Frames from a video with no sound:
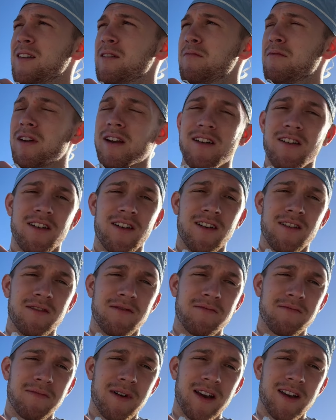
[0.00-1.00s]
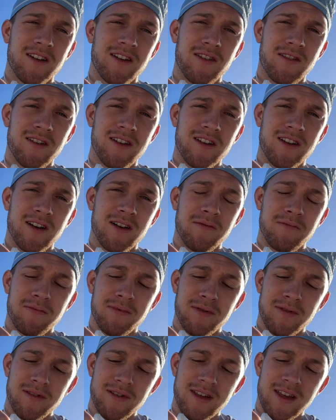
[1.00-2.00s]
I don't know, might go end up
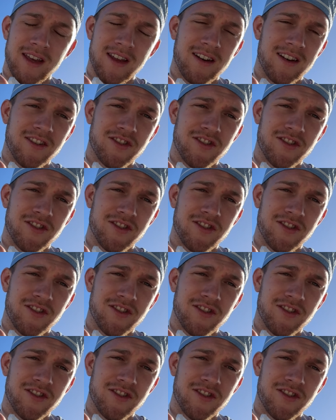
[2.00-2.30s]
hitting a